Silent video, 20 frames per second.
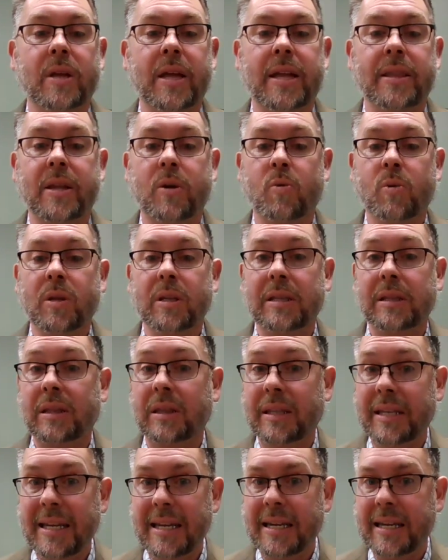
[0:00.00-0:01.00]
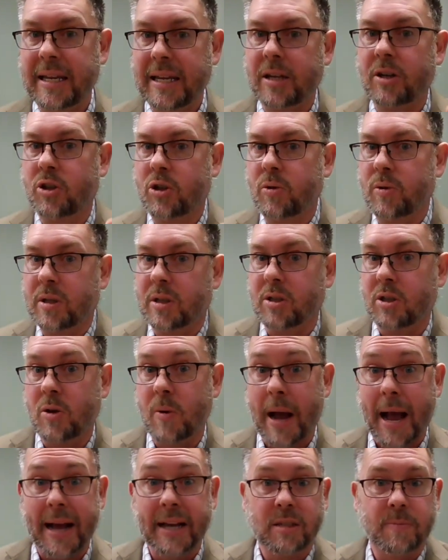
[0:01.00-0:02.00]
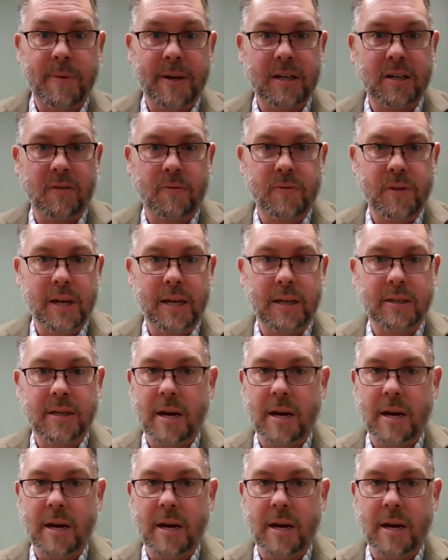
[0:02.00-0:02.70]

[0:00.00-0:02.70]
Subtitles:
they really lean into this new aspect of things.